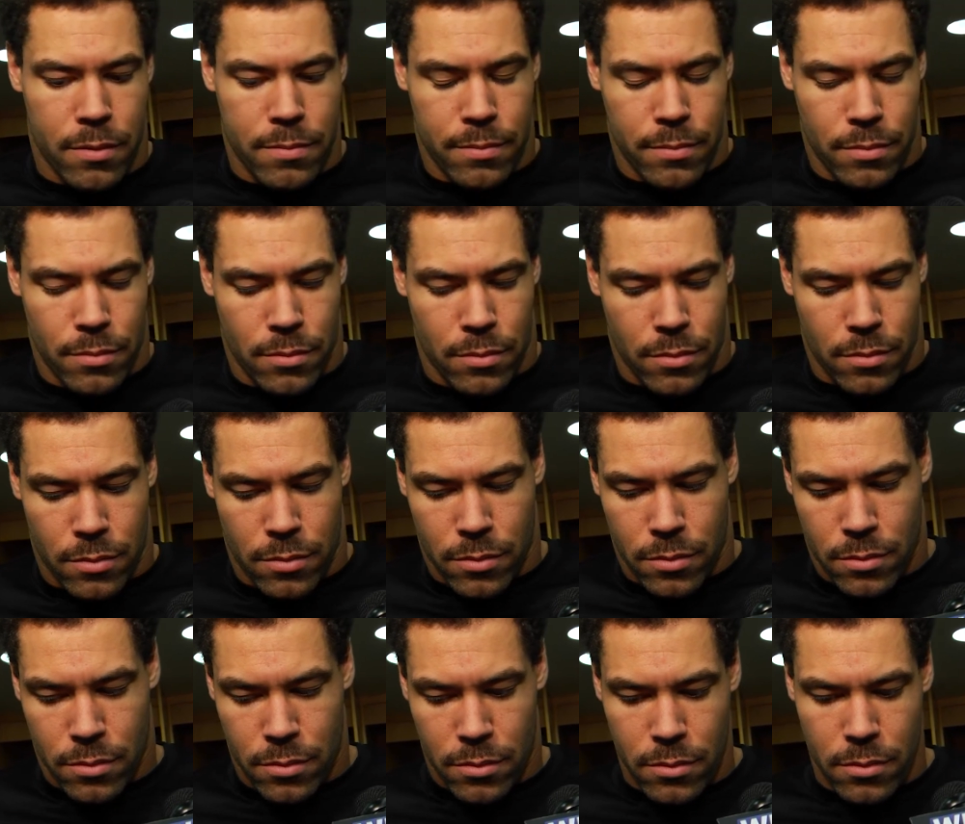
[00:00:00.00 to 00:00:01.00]
was named starter
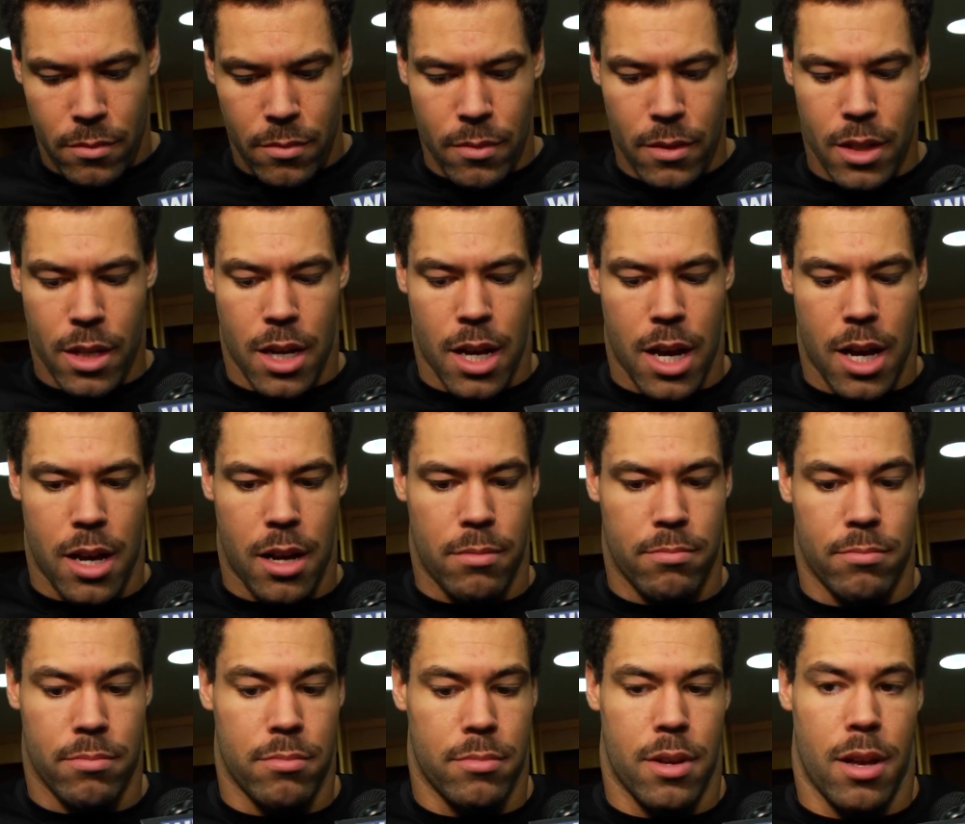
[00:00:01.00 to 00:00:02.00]
again?
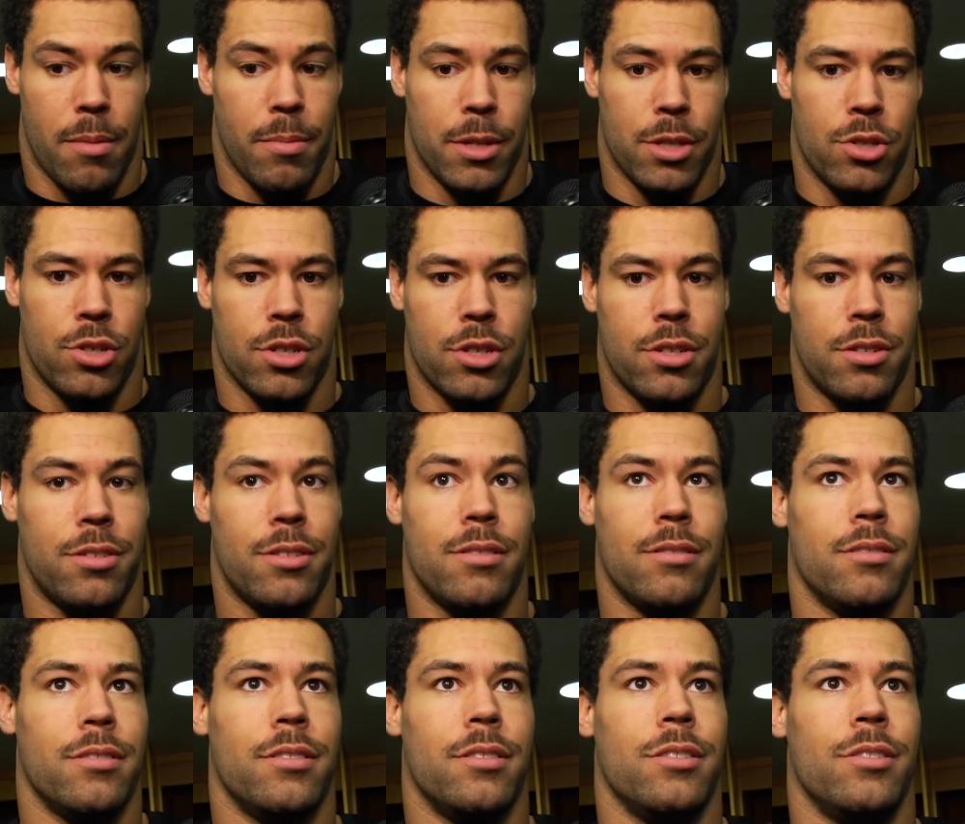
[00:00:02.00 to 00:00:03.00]
Um, I mean, just
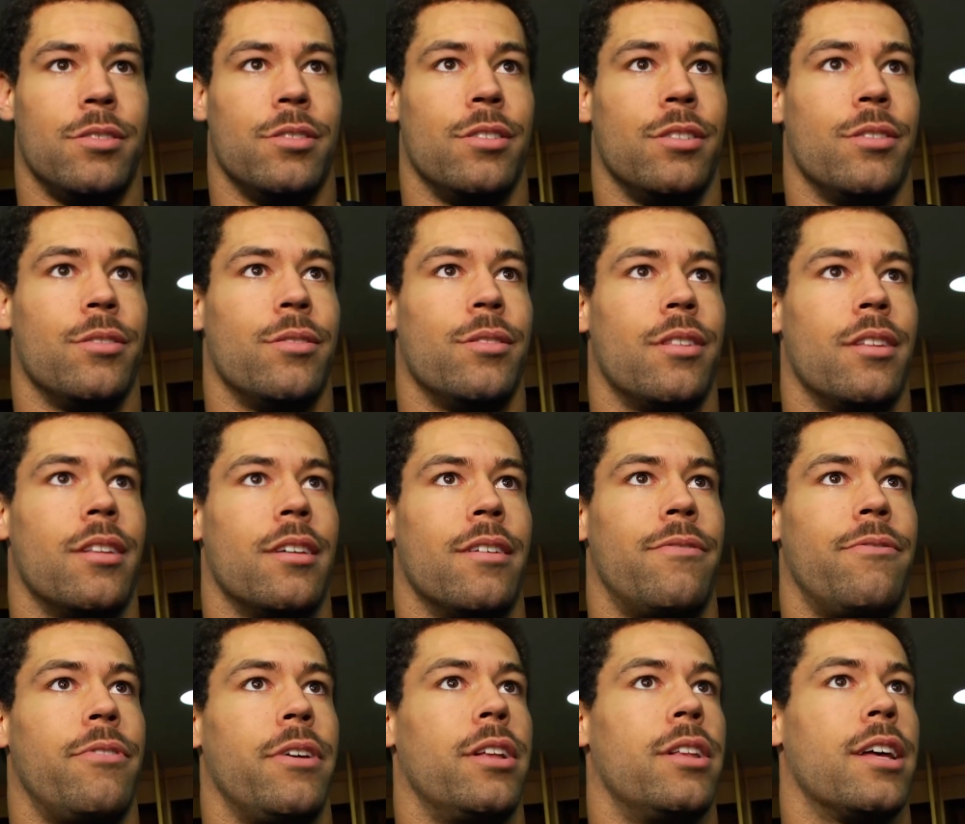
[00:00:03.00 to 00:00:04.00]
uh, a
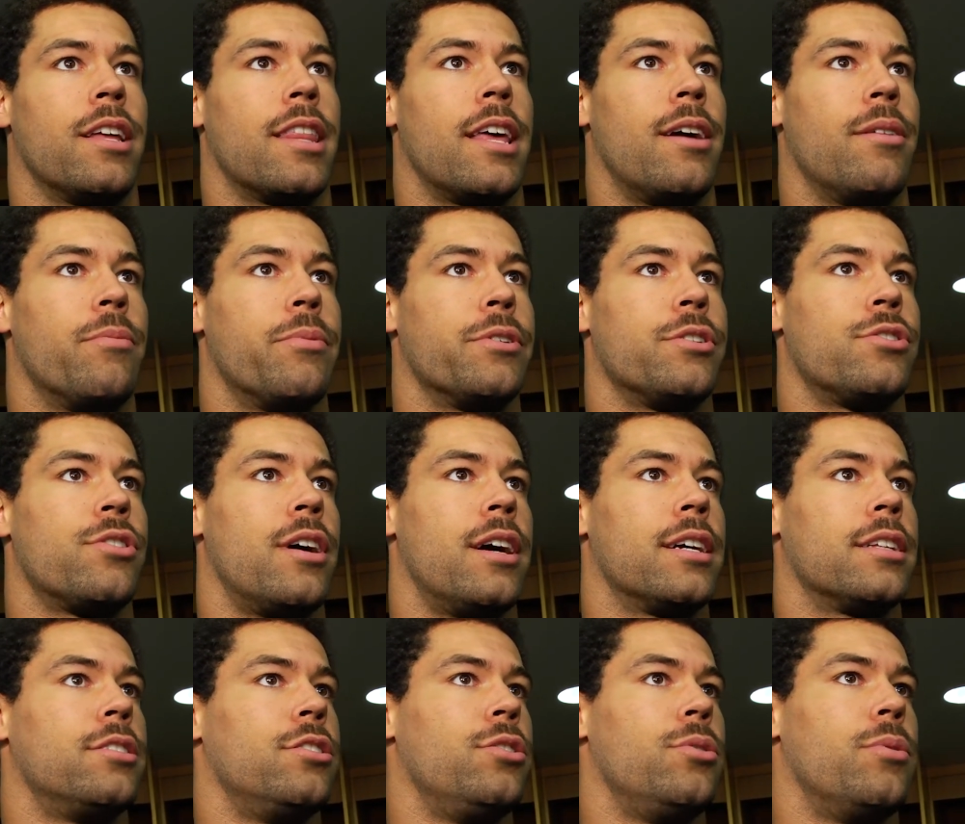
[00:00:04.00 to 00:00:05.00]
feeling that we're
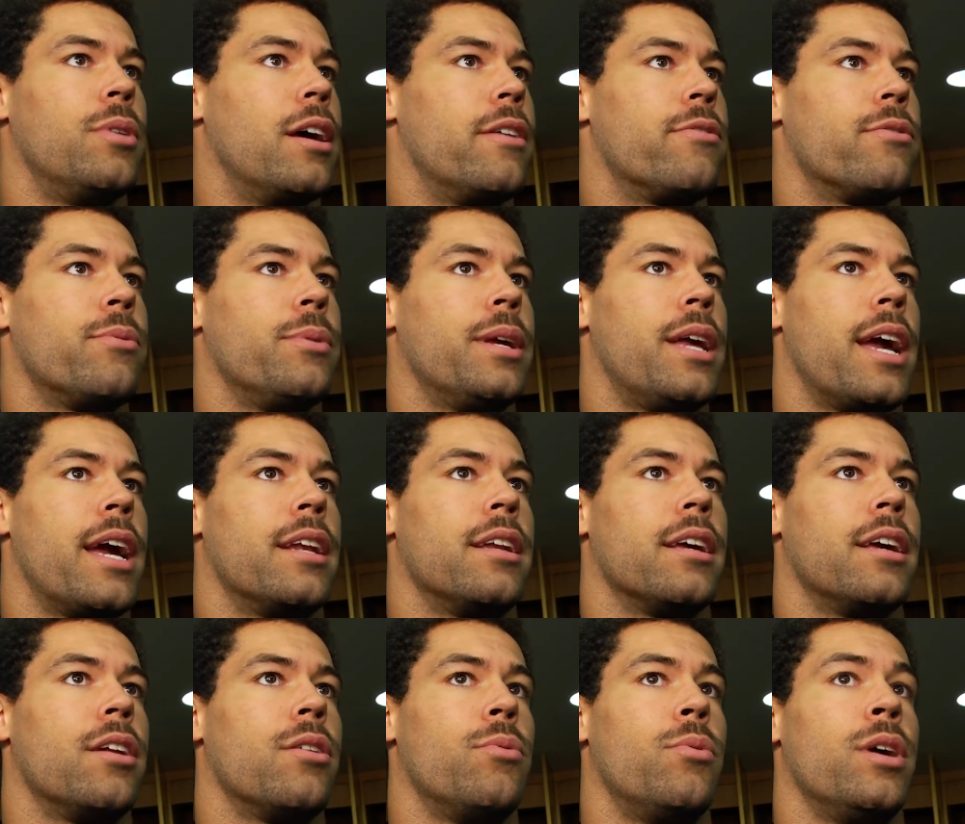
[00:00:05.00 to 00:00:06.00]
trying to do whatever we can to
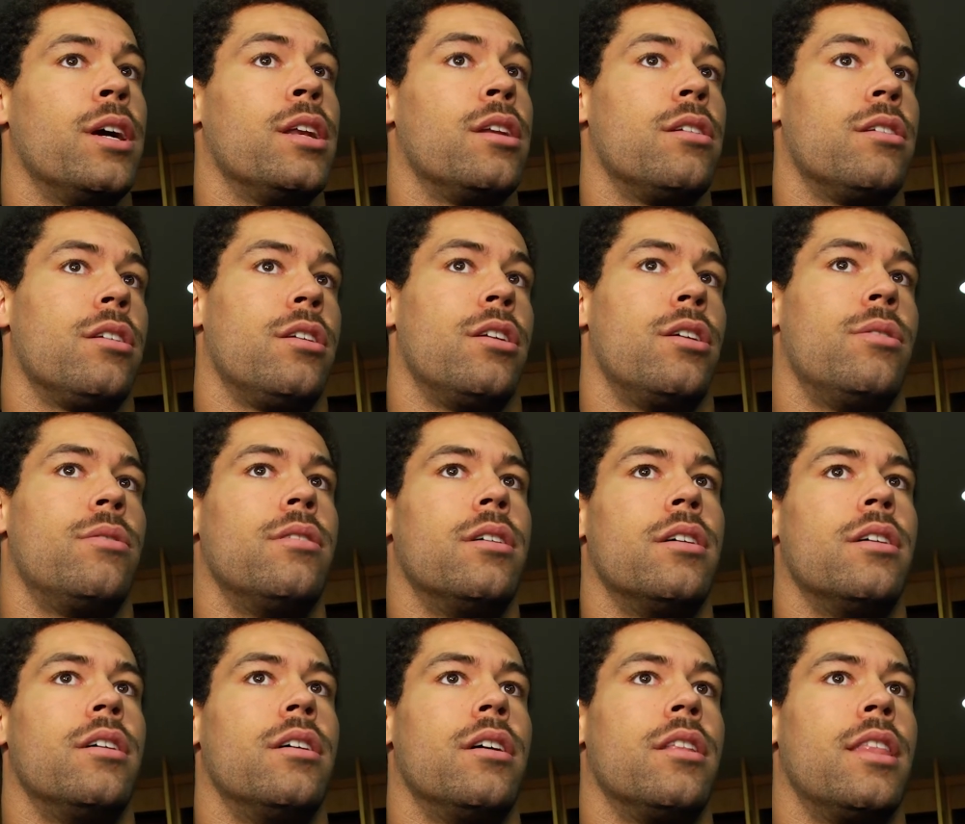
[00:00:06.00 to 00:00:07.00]
get a win. You know,
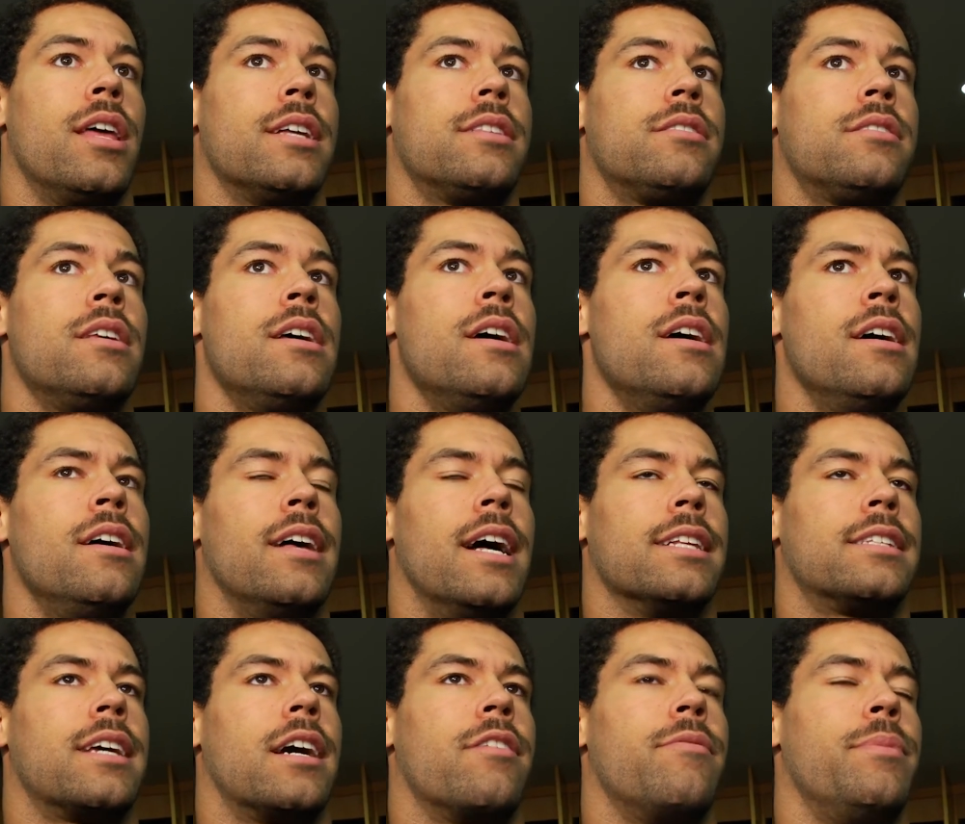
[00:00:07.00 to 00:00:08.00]
uh, that's
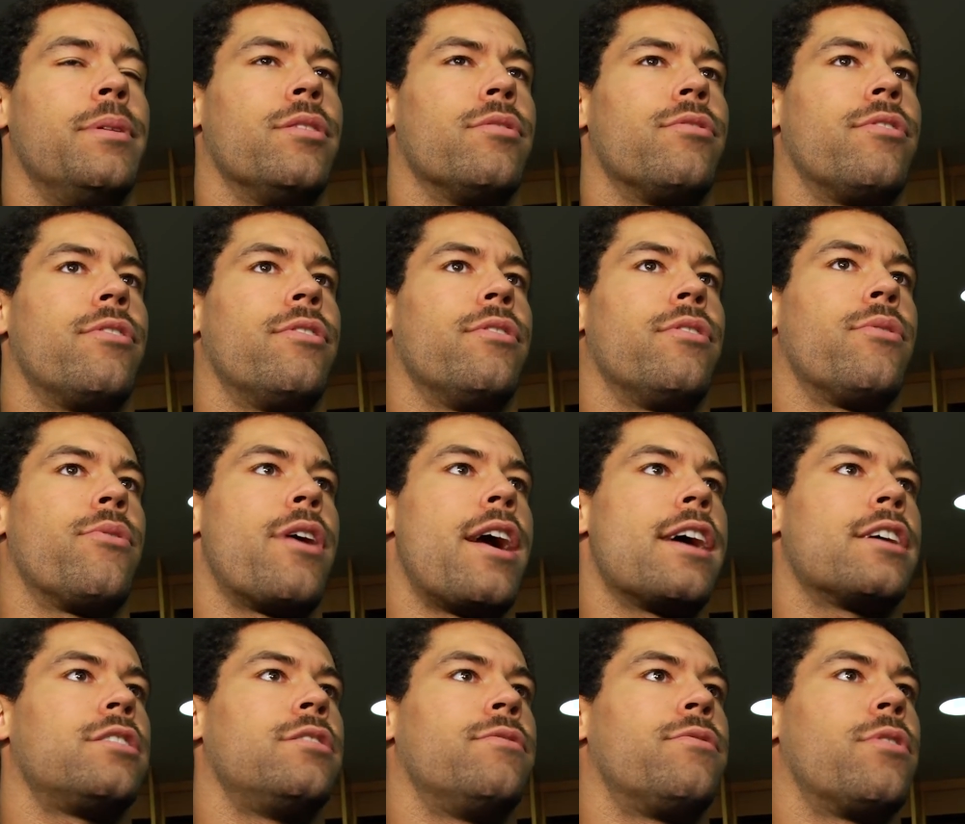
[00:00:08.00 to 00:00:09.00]
that's kind of been the, the
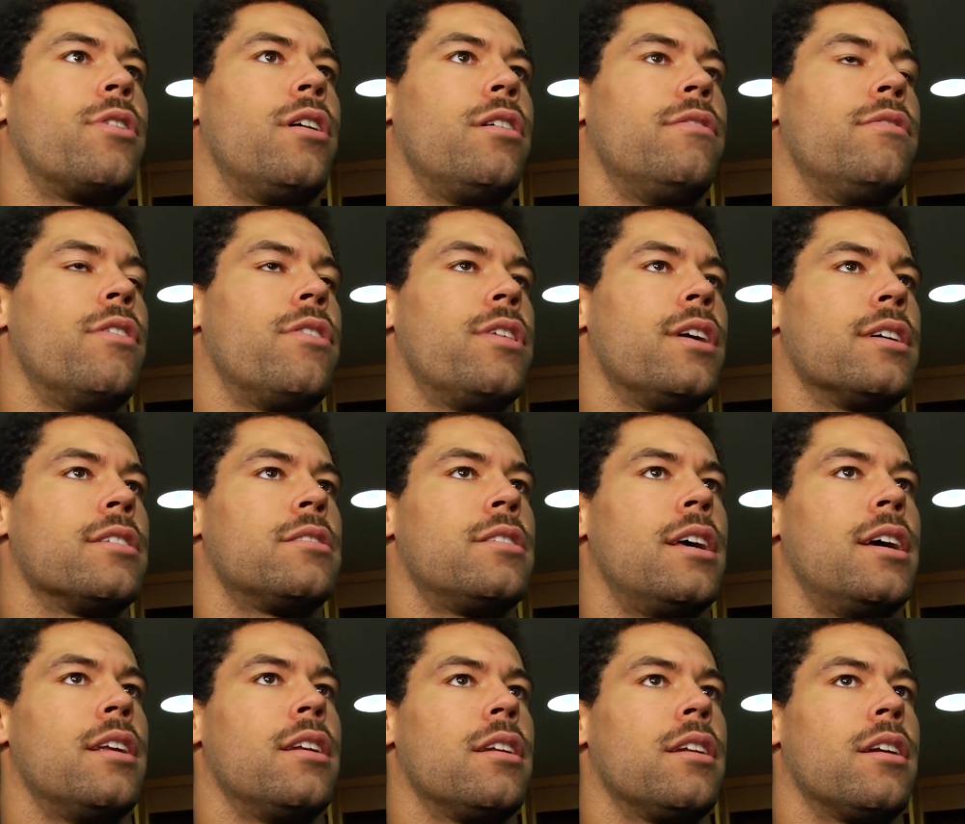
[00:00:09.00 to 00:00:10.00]
reaction for all of the things
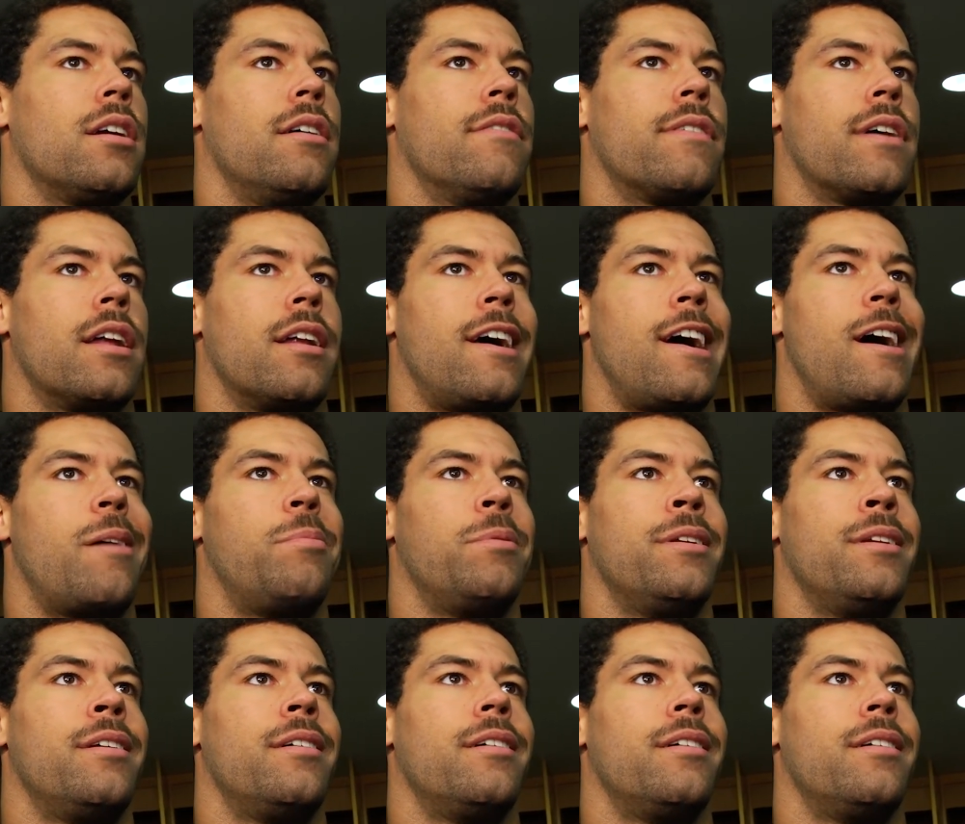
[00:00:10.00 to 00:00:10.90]
that have kind of happened